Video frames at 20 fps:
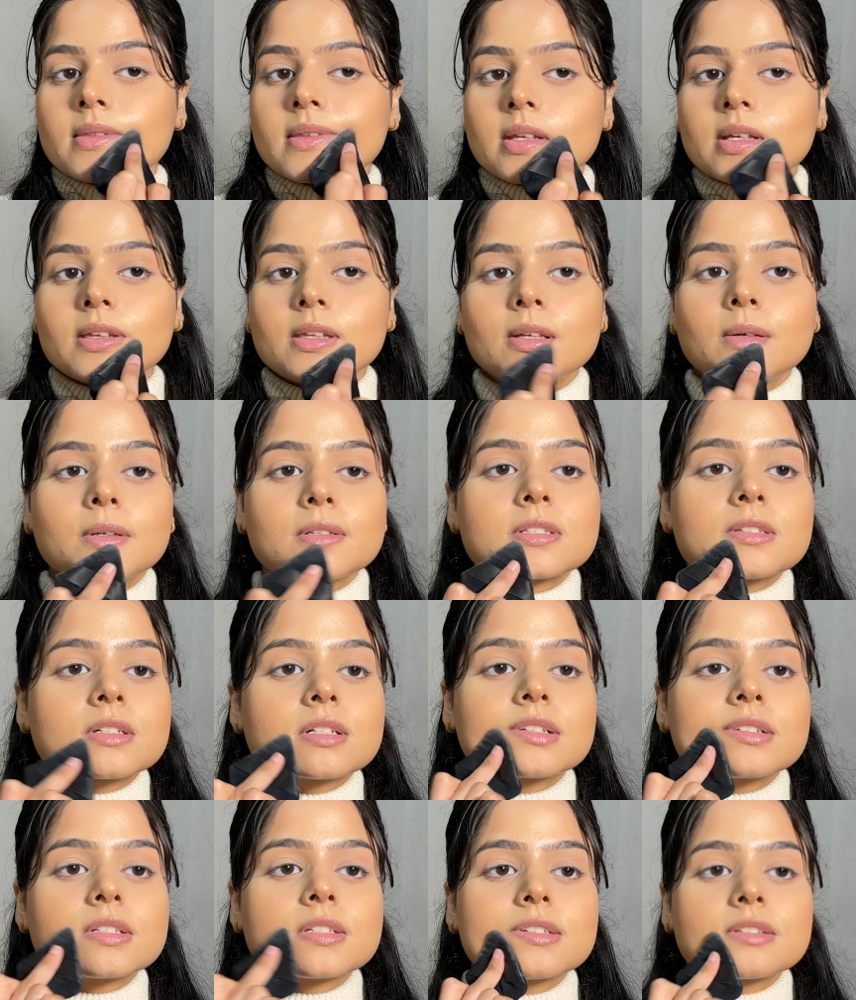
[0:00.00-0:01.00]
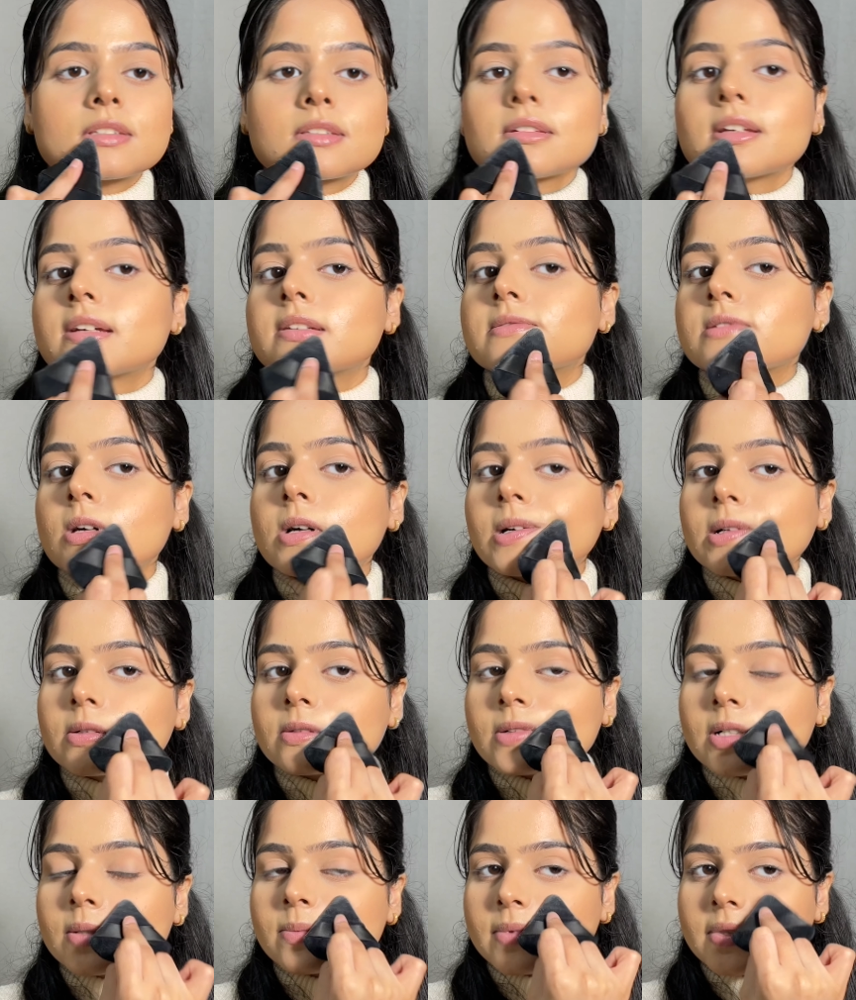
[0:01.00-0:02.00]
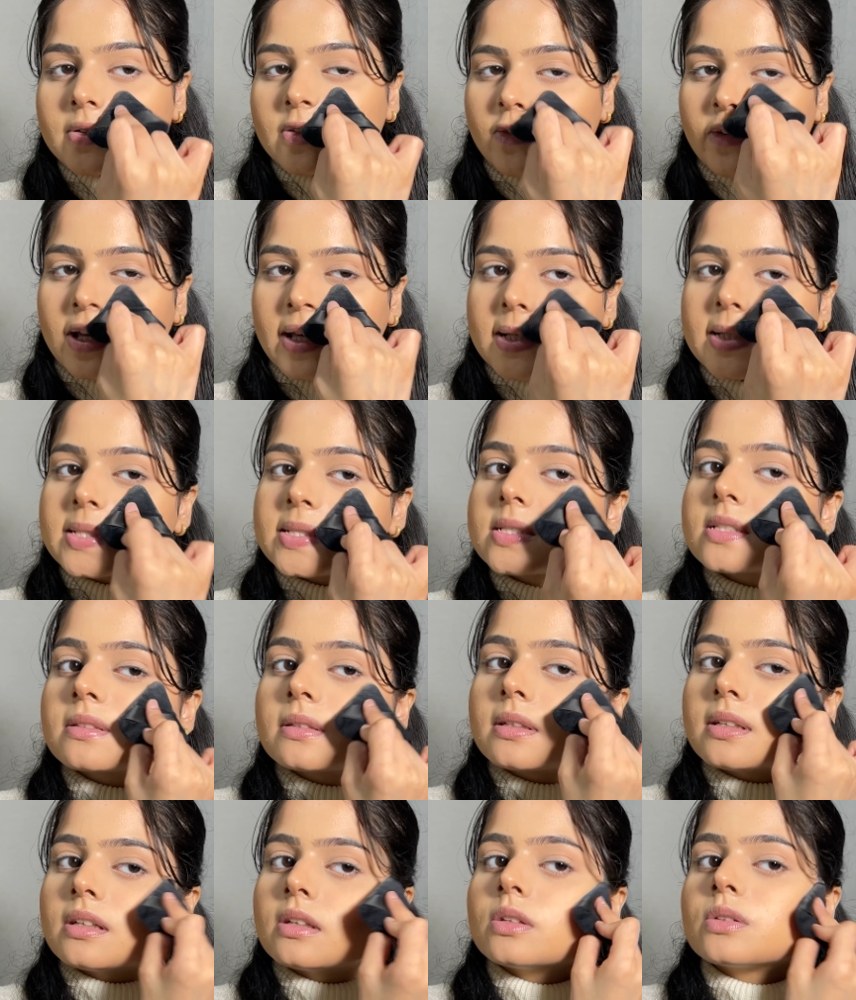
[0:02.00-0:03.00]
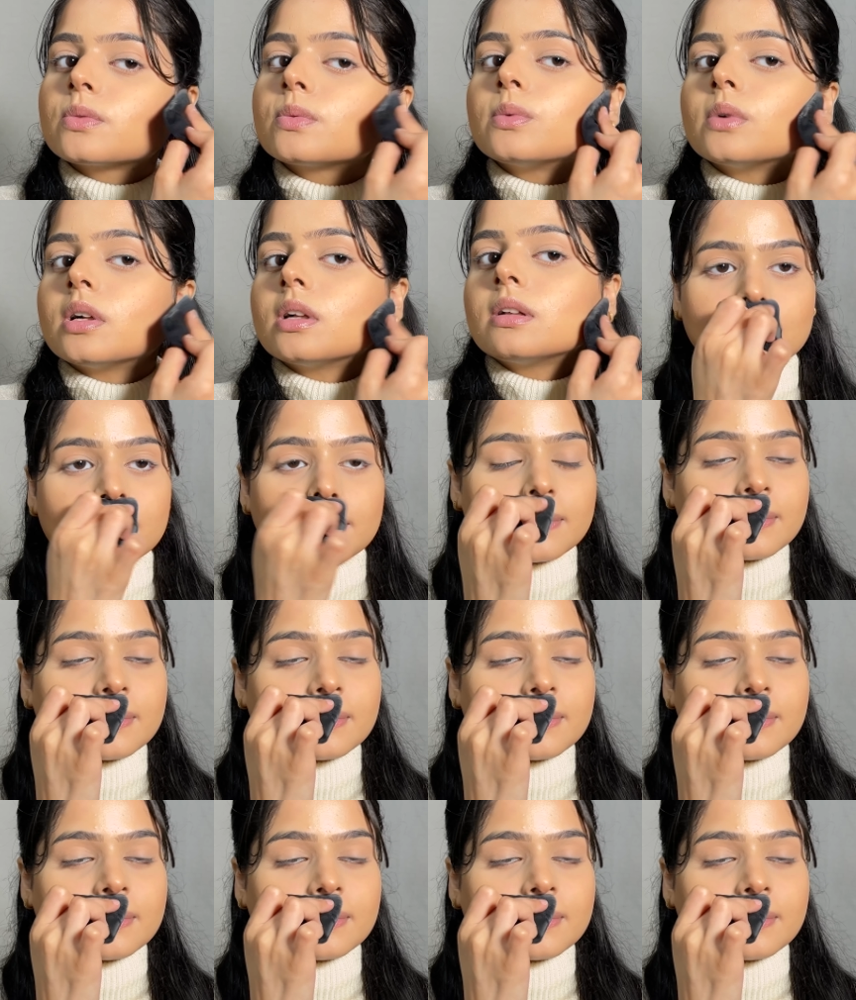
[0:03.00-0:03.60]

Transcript: And I'm also gonna just set all around my face as well.